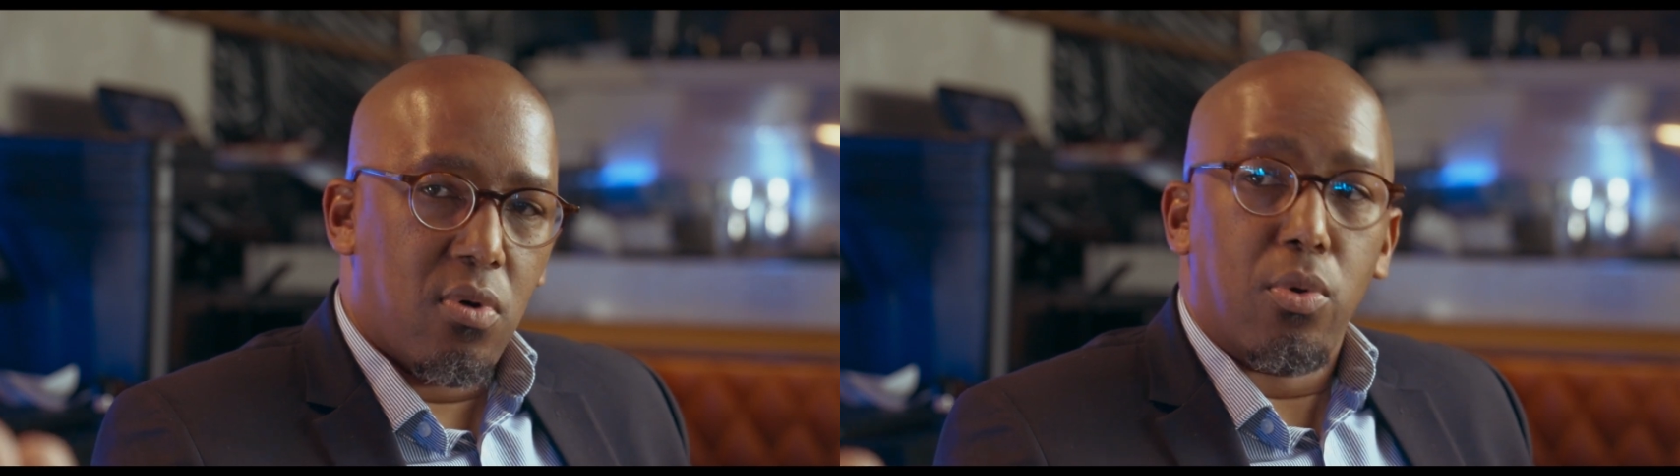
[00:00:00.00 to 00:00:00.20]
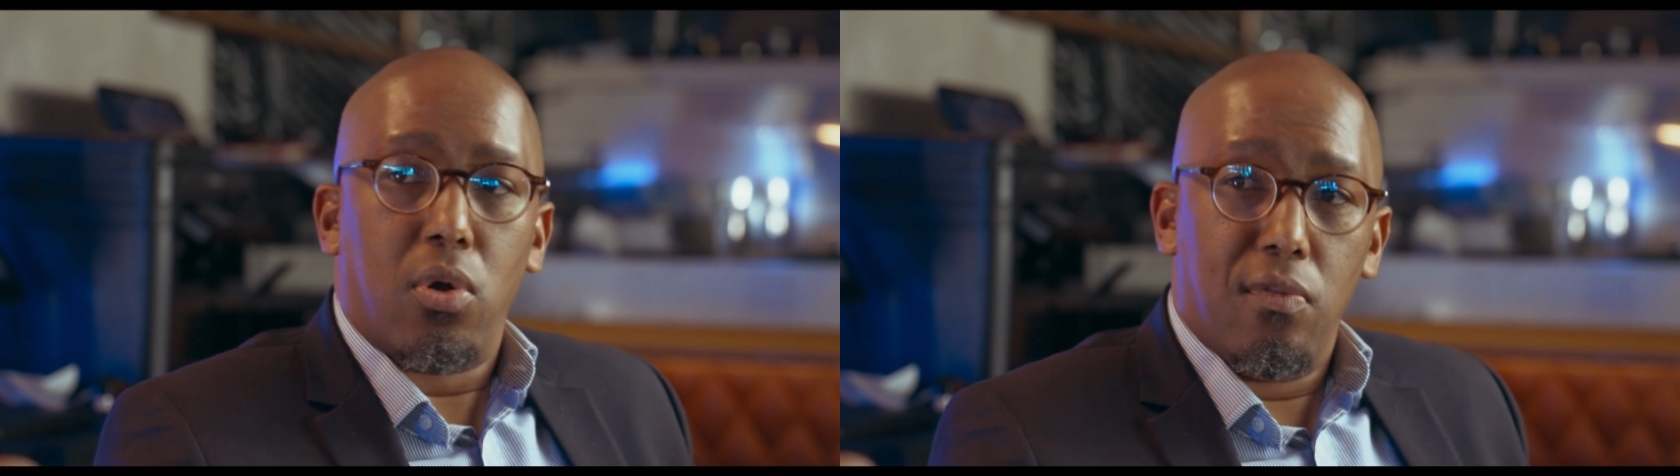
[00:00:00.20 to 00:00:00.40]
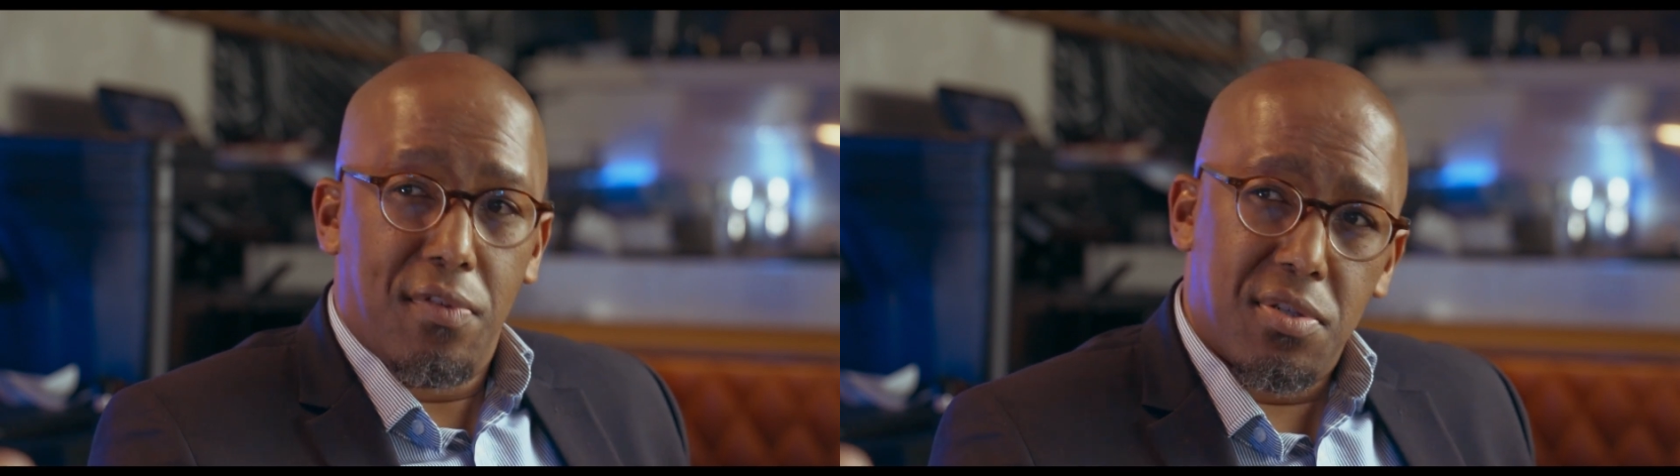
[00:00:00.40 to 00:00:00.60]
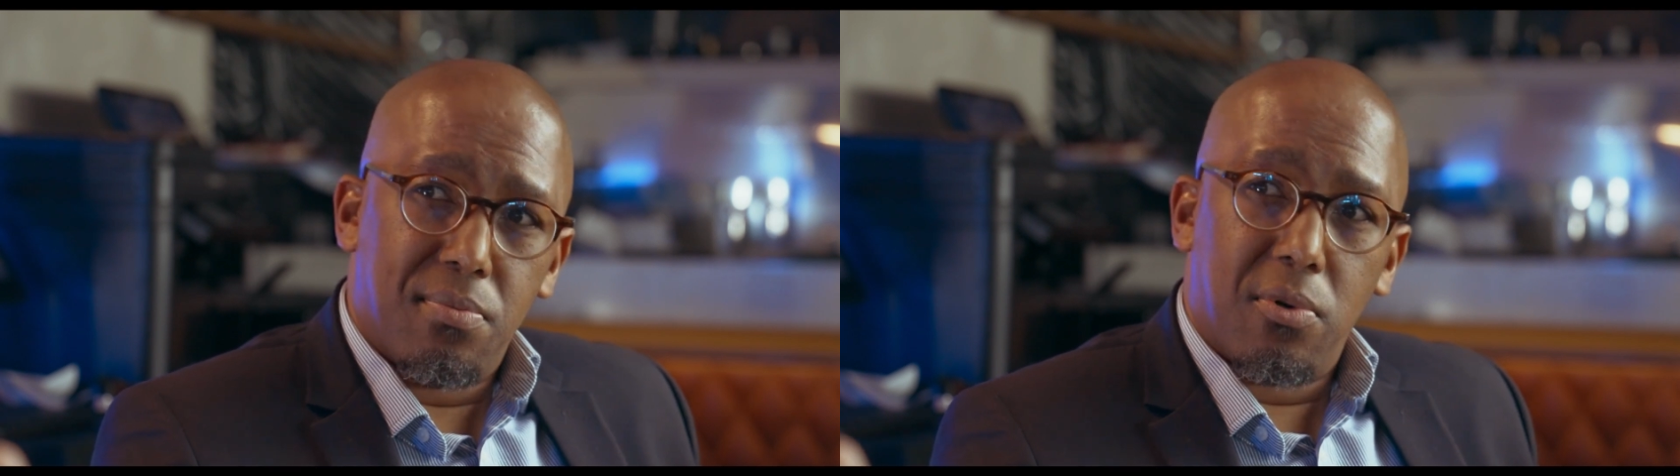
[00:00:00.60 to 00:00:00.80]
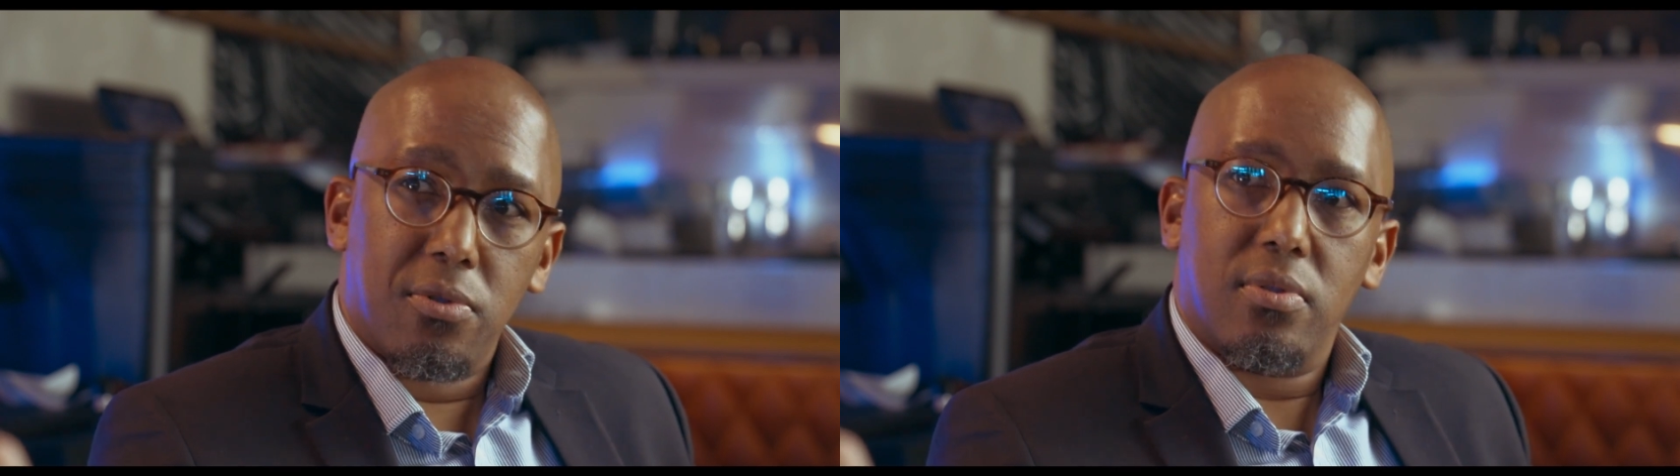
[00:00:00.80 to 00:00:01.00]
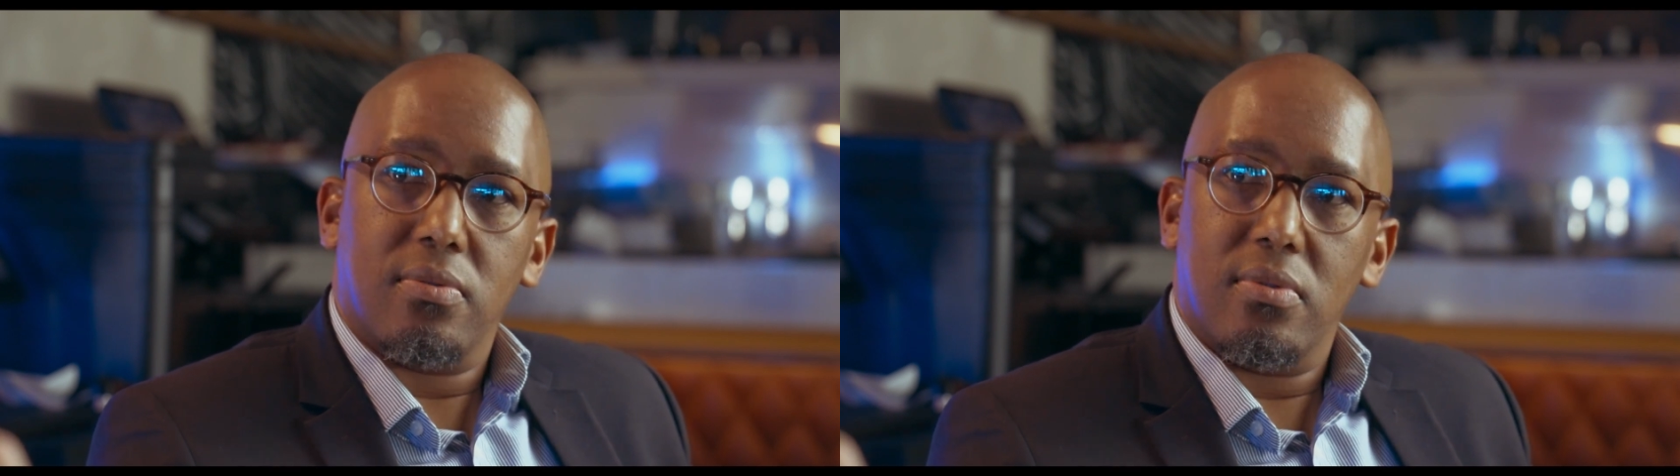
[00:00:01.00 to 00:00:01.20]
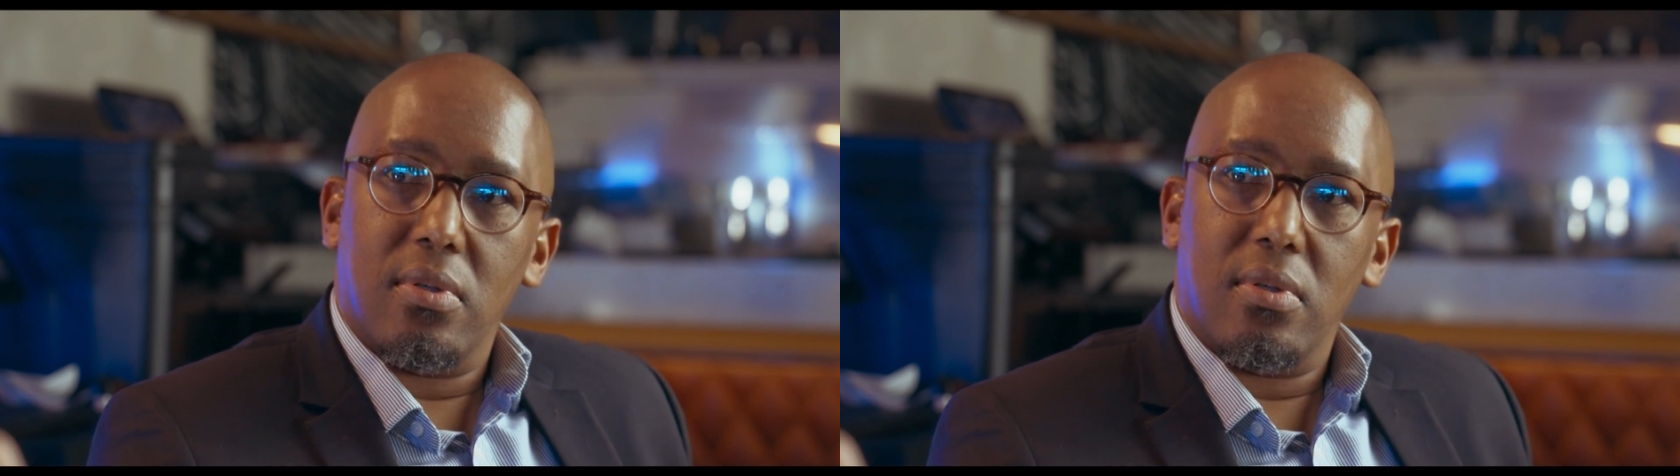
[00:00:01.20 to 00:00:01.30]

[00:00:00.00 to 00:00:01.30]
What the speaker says: what we call vision boards,